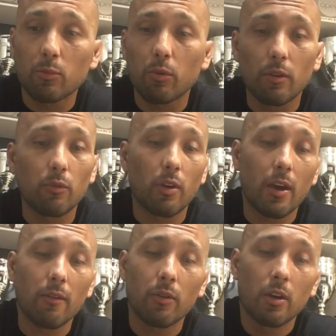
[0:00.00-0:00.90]
But if you
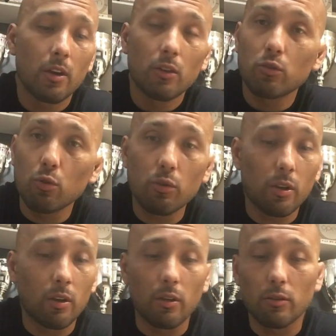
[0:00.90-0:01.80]
have 2
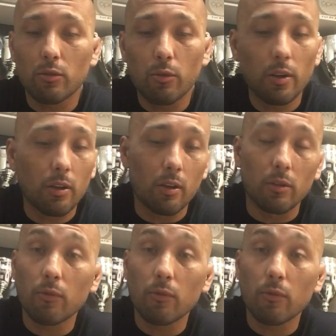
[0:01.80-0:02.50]
kids, 3 kids,